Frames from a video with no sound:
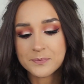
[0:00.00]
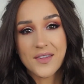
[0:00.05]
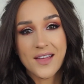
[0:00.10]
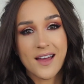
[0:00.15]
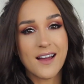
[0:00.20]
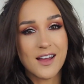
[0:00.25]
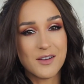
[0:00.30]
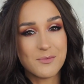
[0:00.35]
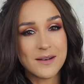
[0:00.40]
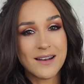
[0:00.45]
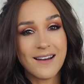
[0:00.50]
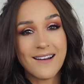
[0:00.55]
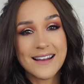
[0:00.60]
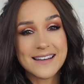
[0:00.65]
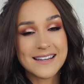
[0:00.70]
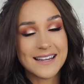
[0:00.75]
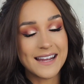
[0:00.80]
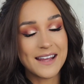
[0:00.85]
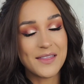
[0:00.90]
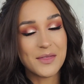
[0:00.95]
I've been
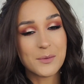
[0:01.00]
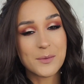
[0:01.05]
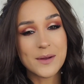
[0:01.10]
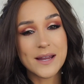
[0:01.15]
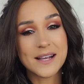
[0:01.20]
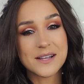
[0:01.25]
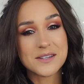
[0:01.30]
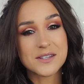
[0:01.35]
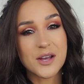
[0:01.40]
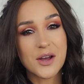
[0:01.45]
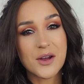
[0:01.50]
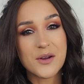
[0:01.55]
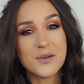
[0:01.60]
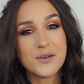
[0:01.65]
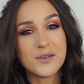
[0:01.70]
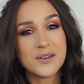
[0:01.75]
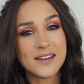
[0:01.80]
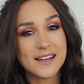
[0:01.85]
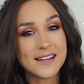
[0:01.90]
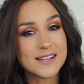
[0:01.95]
hiding it in the wig so
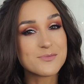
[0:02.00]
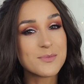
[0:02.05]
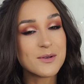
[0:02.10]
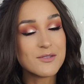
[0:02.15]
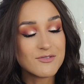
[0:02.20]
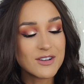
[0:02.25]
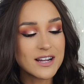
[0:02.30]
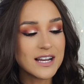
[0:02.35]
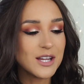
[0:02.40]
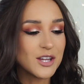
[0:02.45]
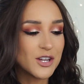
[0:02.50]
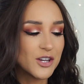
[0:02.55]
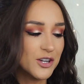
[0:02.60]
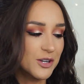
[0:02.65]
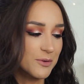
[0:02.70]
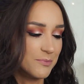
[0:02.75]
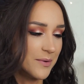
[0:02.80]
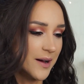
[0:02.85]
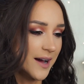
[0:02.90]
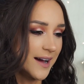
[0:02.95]
it's been really
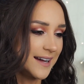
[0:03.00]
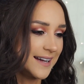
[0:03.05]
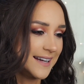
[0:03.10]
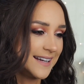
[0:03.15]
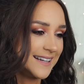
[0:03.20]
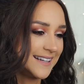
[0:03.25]
good but